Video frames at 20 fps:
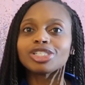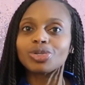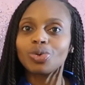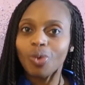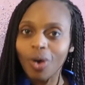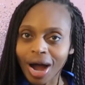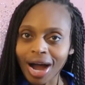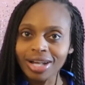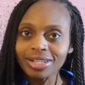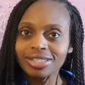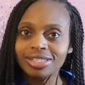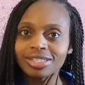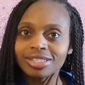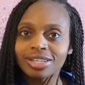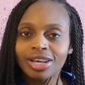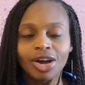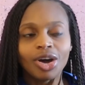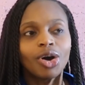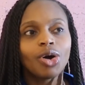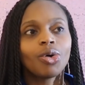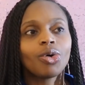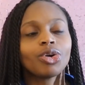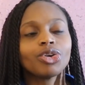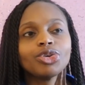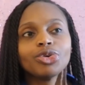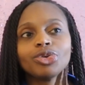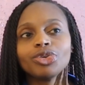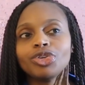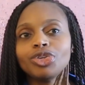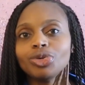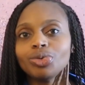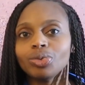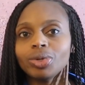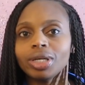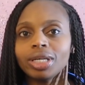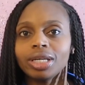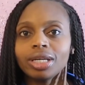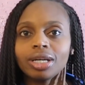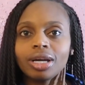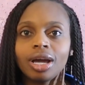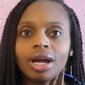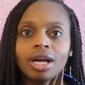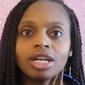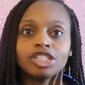squats or you're doing